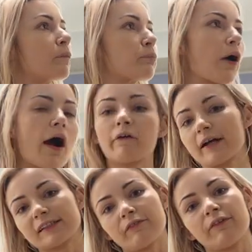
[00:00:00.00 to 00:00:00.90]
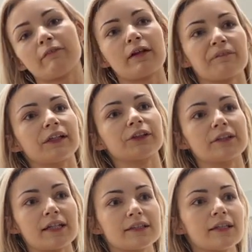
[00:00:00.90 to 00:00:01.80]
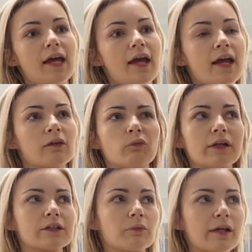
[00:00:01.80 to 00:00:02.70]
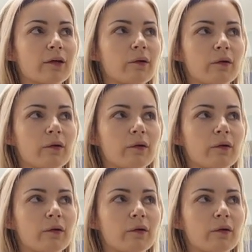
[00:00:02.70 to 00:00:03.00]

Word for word: progress of the renovation day to day and week to week,